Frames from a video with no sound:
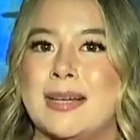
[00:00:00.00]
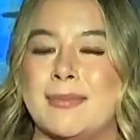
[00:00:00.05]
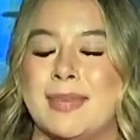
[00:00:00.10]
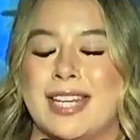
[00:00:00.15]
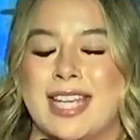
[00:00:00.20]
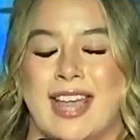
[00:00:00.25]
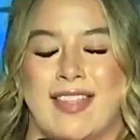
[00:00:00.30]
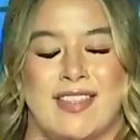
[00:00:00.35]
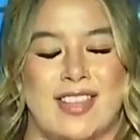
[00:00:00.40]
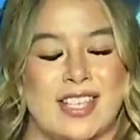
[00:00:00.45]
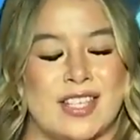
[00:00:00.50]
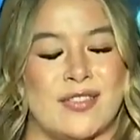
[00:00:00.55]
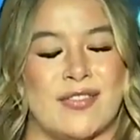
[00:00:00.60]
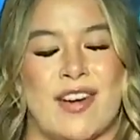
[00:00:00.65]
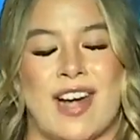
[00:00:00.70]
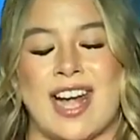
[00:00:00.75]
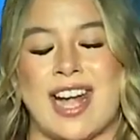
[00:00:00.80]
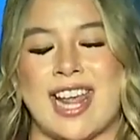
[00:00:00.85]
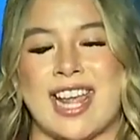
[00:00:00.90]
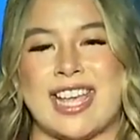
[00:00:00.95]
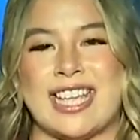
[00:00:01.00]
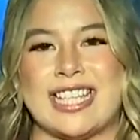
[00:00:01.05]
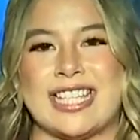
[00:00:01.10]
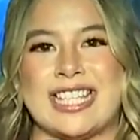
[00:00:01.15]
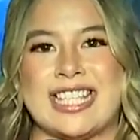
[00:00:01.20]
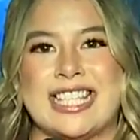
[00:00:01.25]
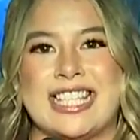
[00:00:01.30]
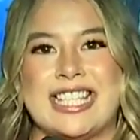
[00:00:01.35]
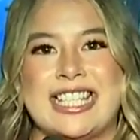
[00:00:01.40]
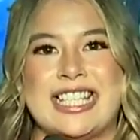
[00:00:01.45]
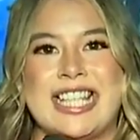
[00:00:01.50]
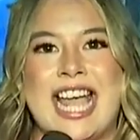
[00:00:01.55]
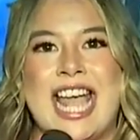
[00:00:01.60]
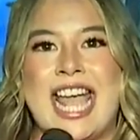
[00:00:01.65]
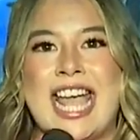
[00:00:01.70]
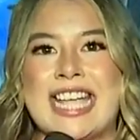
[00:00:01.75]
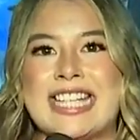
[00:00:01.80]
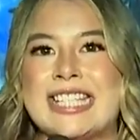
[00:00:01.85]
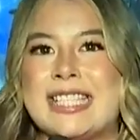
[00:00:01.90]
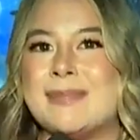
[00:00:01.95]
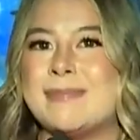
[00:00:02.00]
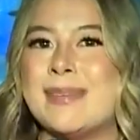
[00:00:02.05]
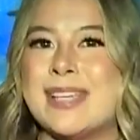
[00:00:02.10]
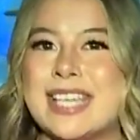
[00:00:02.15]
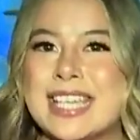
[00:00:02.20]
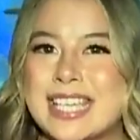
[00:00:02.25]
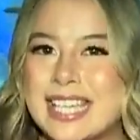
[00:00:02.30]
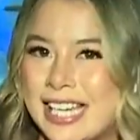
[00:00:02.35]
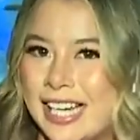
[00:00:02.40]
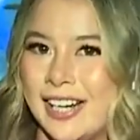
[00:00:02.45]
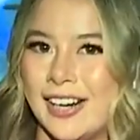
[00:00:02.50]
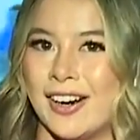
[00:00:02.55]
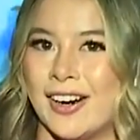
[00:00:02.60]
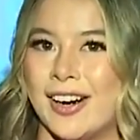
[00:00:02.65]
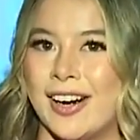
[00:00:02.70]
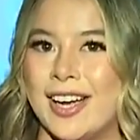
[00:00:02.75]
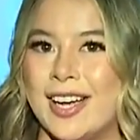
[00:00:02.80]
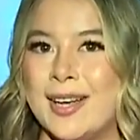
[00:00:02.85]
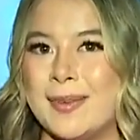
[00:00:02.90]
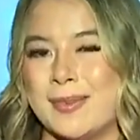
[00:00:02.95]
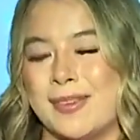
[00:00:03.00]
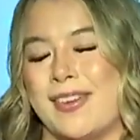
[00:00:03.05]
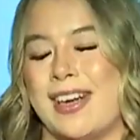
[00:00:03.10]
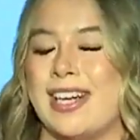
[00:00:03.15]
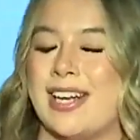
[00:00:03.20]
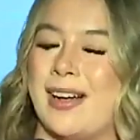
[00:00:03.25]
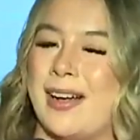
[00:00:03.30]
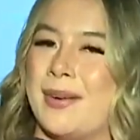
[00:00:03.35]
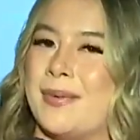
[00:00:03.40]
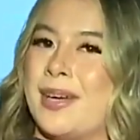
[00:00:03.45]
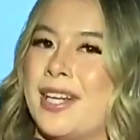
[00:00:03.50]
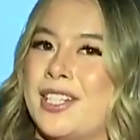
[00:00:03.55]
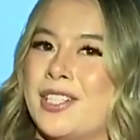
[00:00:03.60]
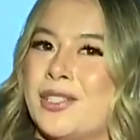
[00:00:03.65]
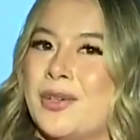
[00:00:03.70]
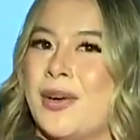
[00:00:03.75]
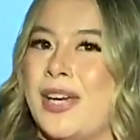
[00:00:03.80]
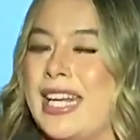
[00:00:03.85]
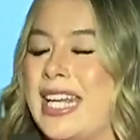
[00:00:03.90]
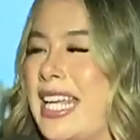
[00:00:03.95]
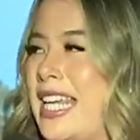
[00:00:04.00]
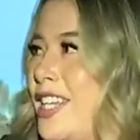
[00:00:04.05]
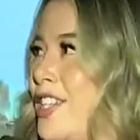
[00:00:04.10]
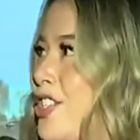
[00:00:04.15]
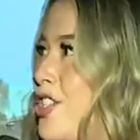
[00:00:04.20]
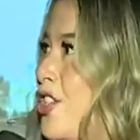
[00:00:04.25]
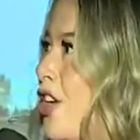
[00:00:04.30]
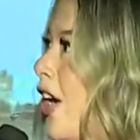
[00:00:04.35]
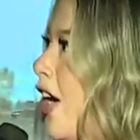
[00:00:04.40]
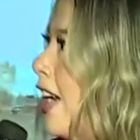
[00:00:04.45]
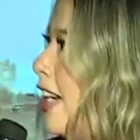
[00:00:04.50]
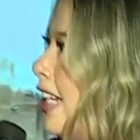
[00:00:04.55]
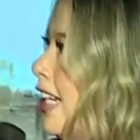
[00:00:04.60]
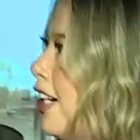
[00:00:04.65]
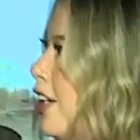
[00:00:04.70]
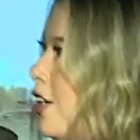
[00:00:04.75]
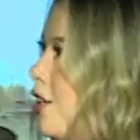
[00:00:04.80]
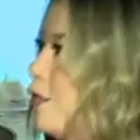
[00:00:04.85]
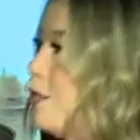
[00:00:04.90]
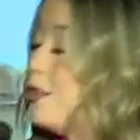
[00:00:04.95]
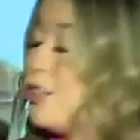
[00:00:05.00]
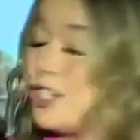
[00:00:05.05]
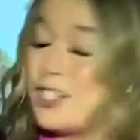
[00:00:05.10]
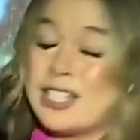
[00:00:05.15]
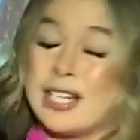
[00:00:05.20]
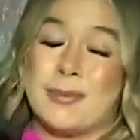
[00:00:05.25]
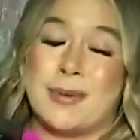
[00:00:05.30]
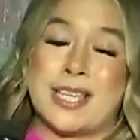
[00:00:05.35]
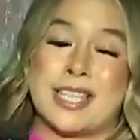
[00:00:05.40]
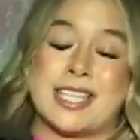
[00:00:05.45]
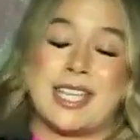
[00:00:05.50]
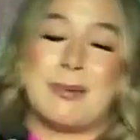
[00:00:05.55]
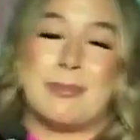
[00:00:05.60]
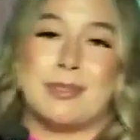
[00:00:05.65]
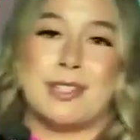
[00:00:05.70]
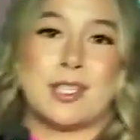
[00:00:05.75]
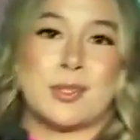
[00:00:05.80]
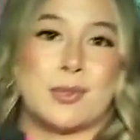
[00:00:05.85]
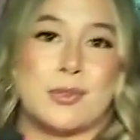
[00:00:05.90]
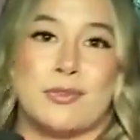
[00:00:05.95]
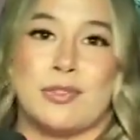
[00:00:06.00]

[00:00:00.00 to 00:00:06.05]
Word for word: But again, this Friday is the day to be here. But right now, I want to join in John here. You've just now waking up with us.